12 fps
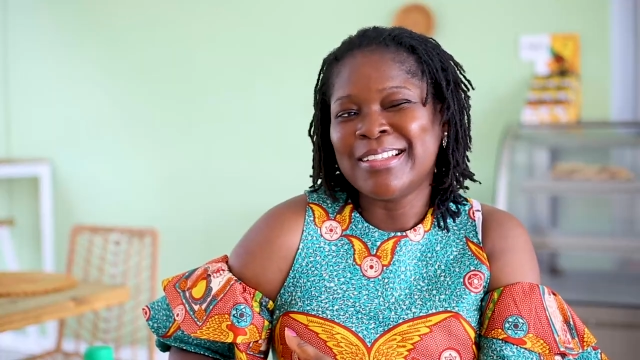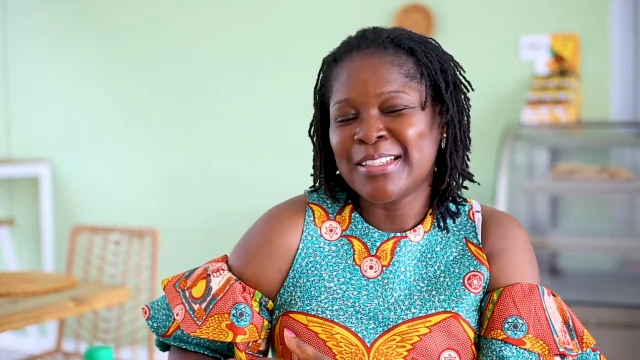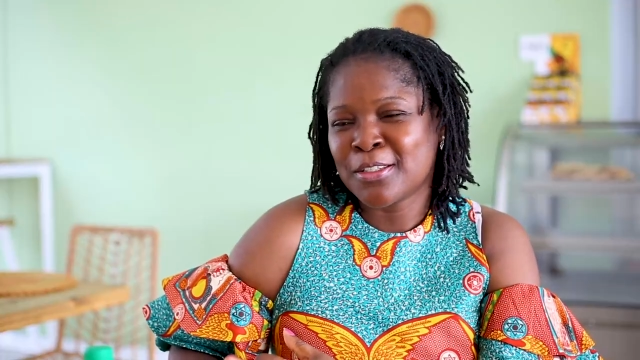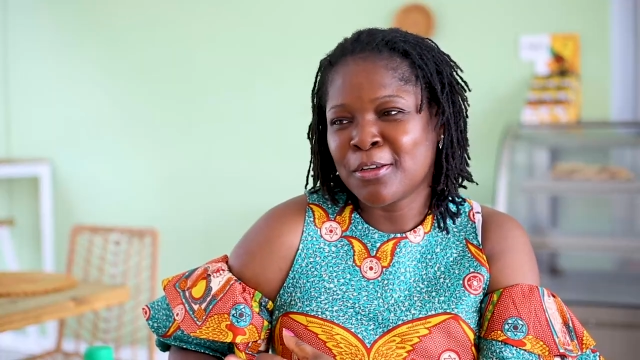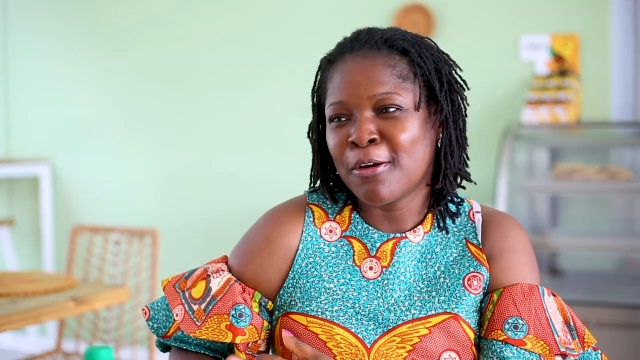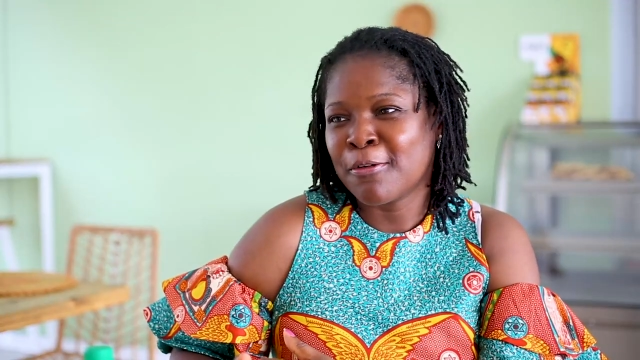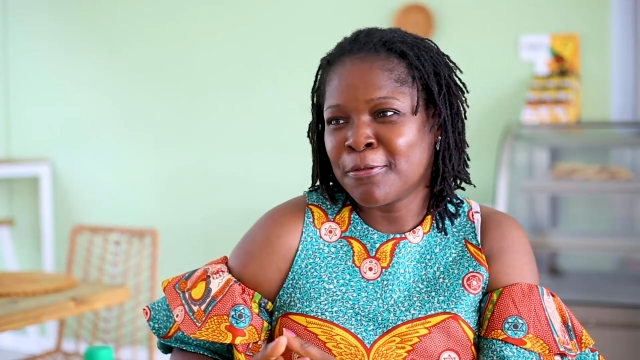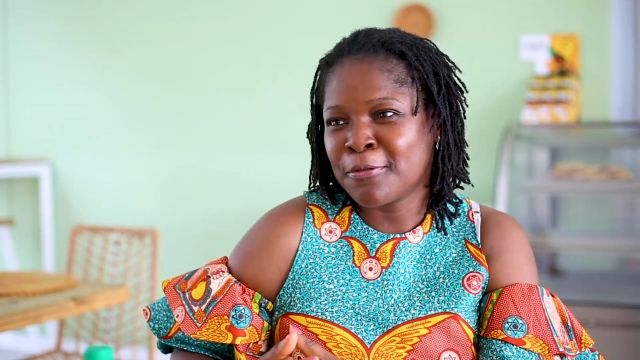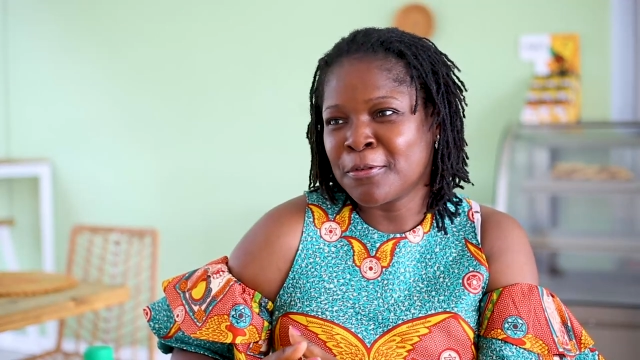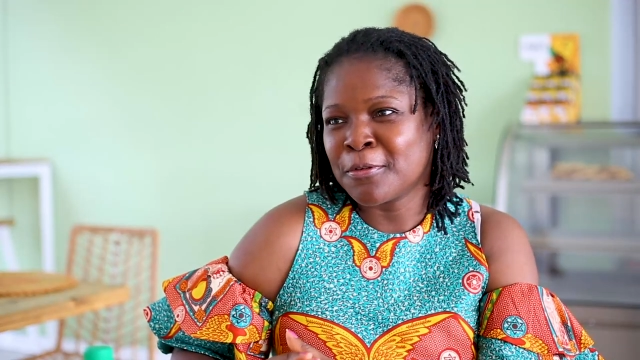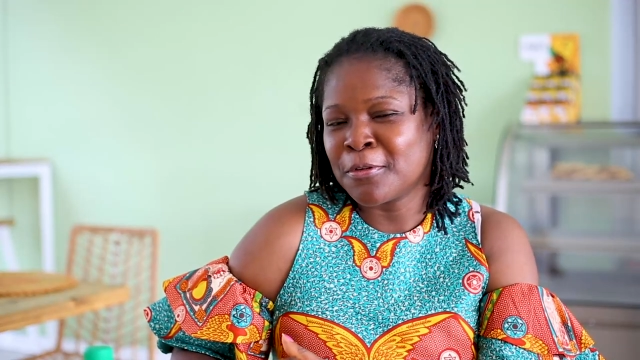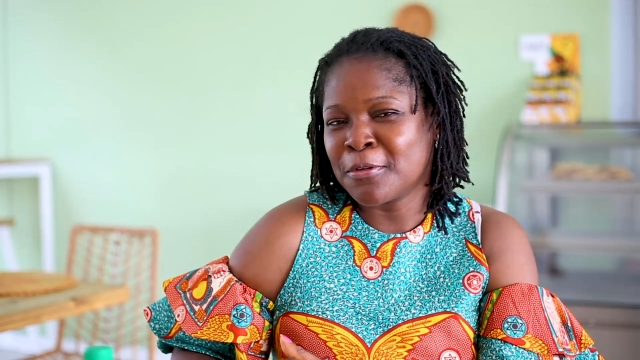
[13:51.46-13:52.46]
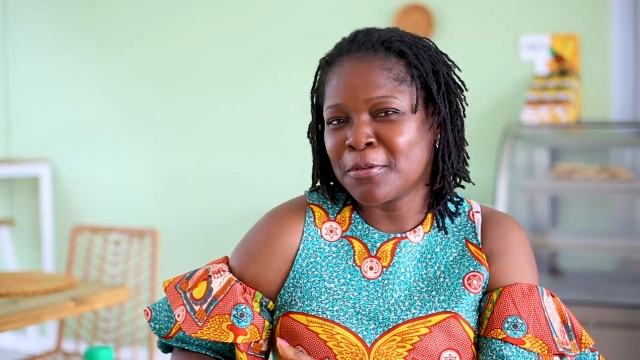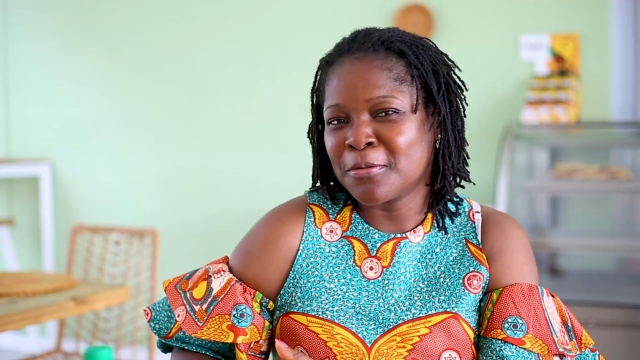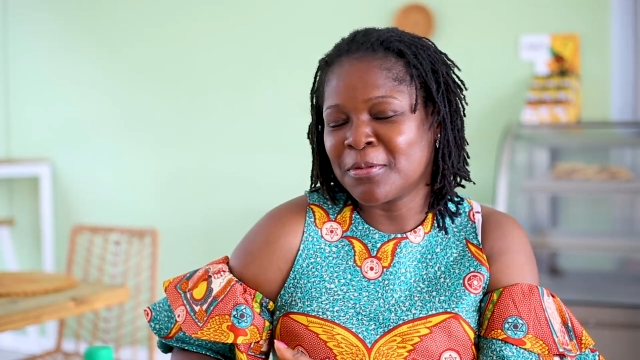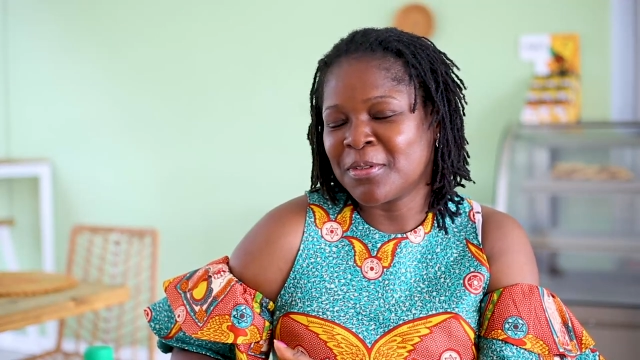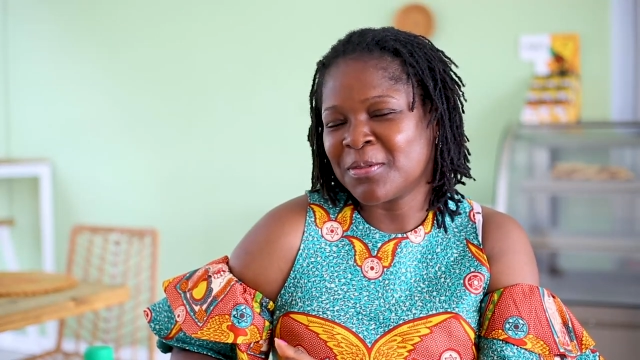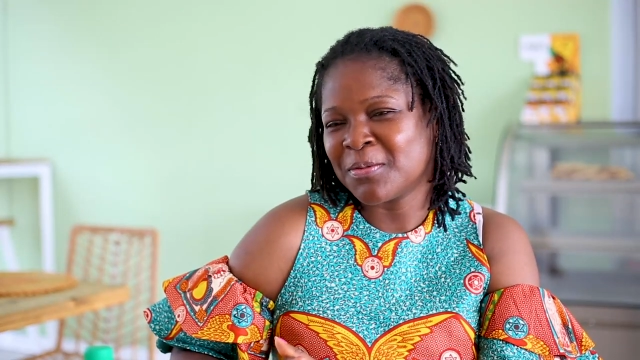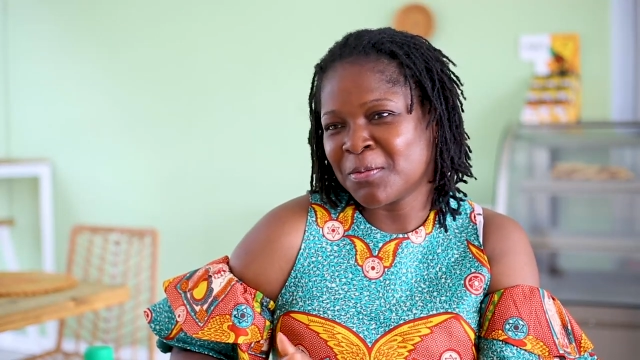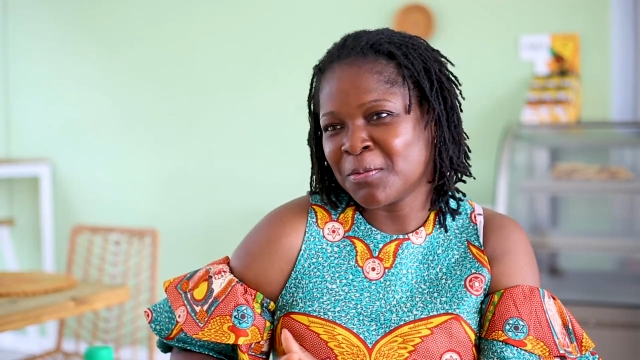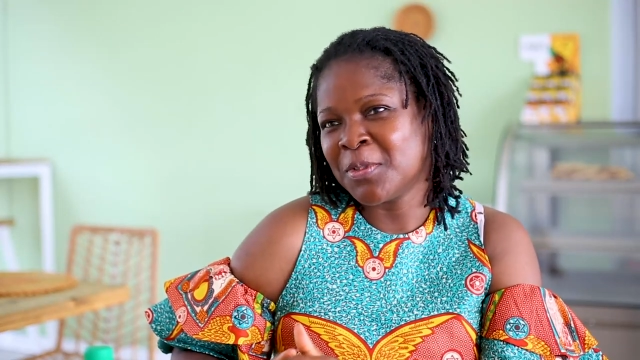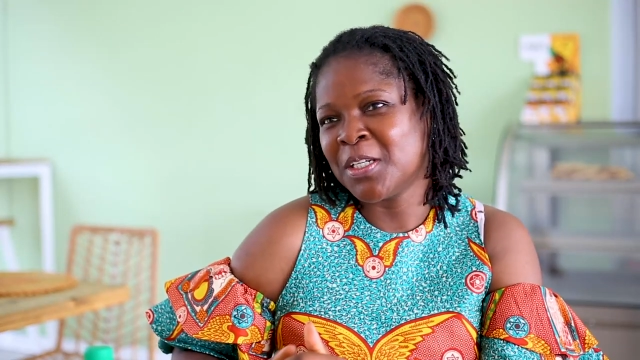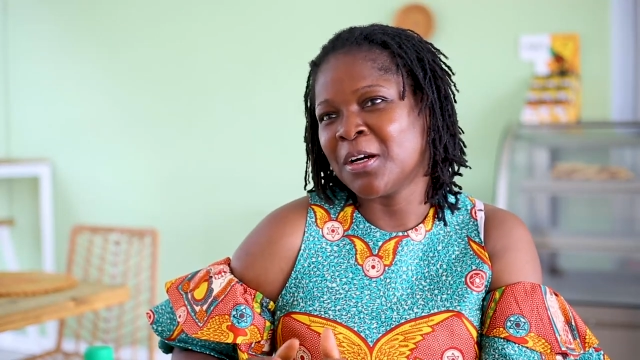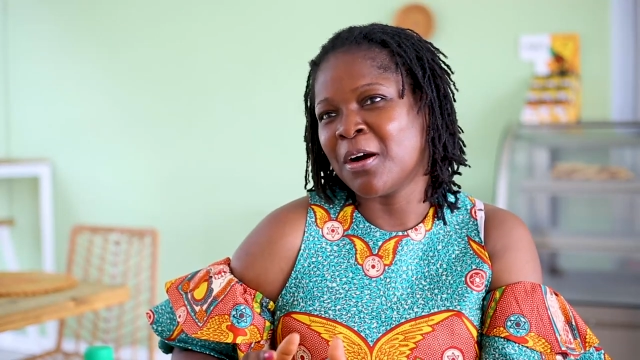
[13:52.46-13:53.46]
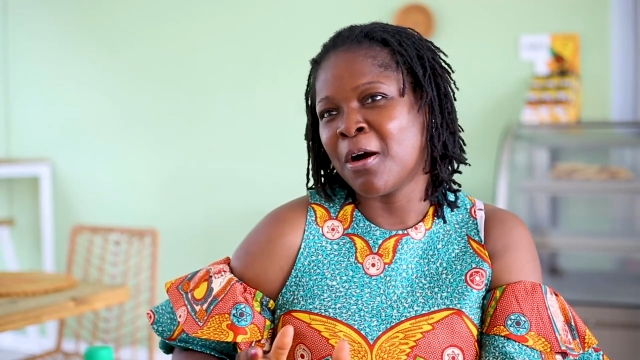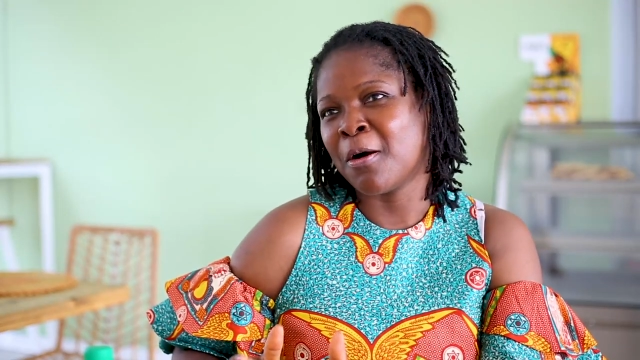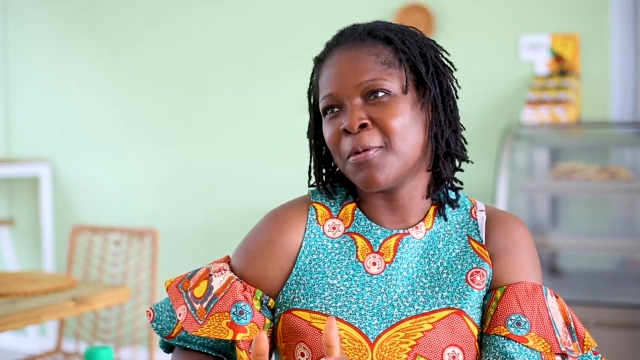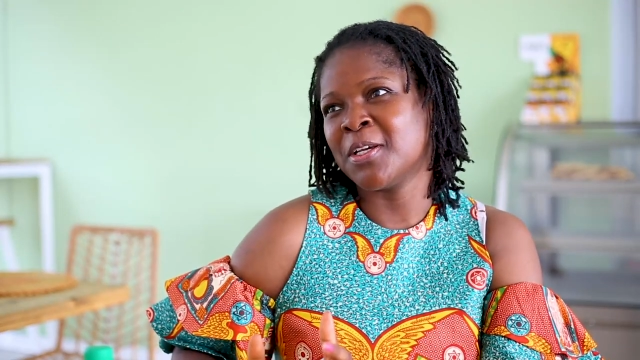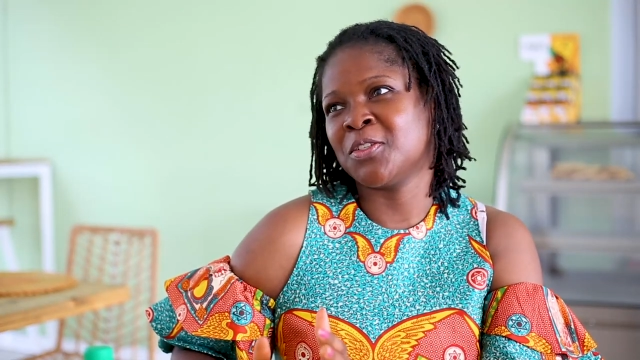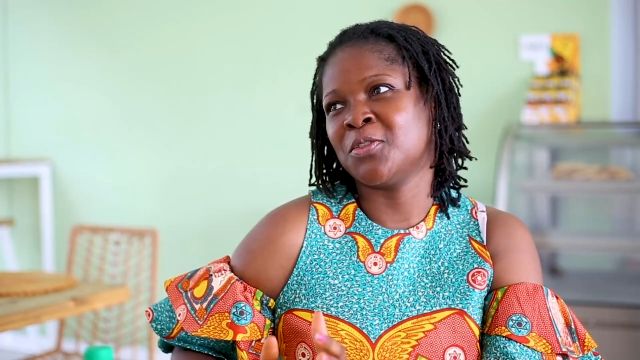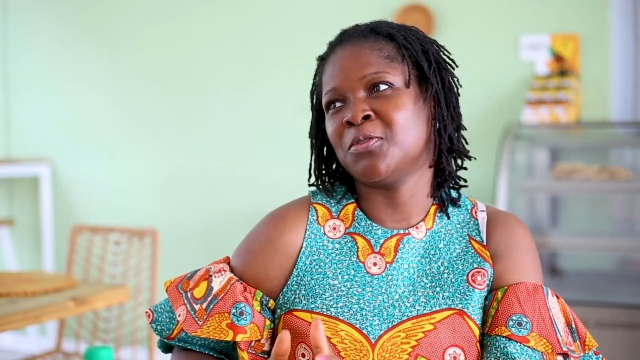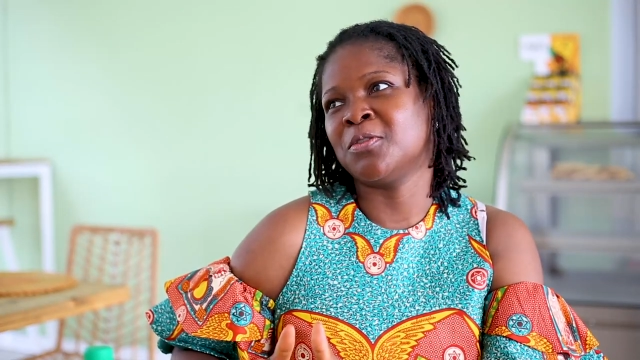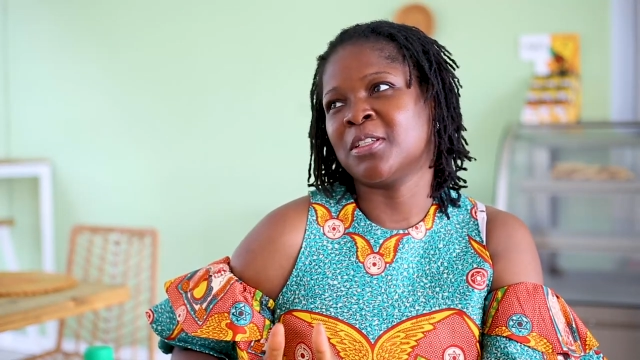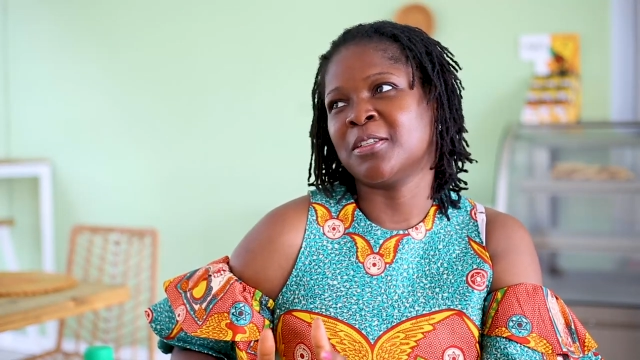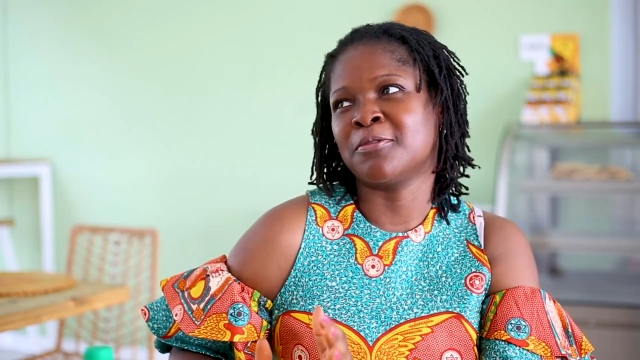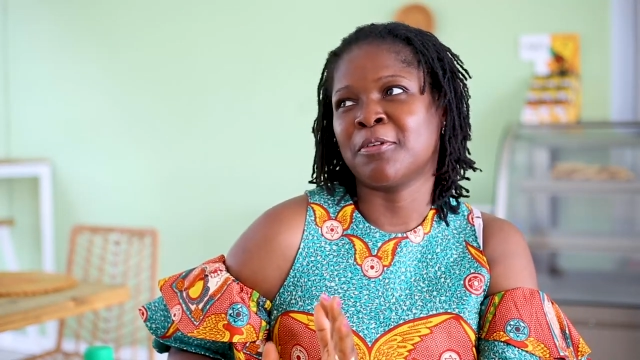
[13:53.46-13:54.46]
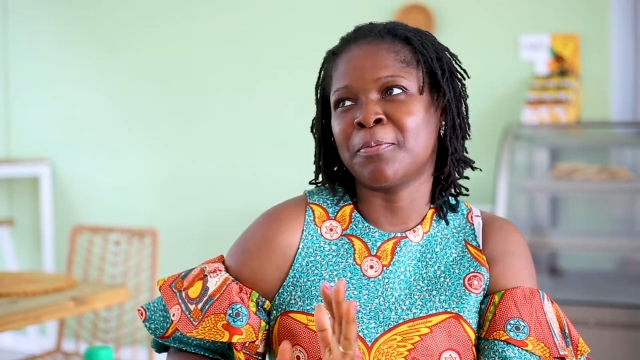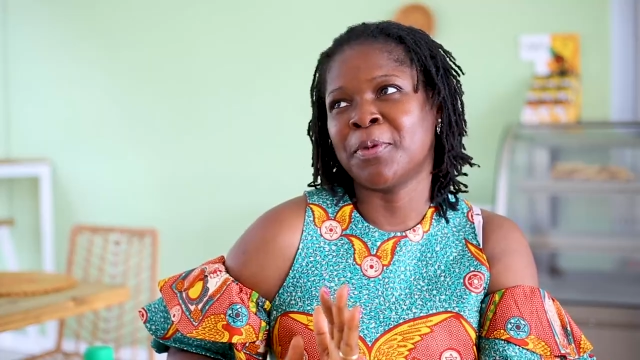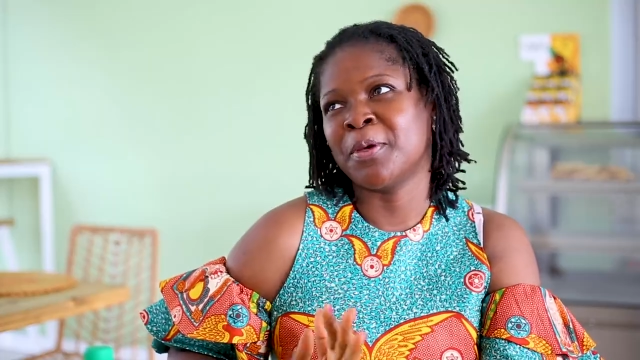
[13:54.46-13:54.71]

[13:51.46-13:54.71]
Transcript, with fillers: The tofu, we always use it for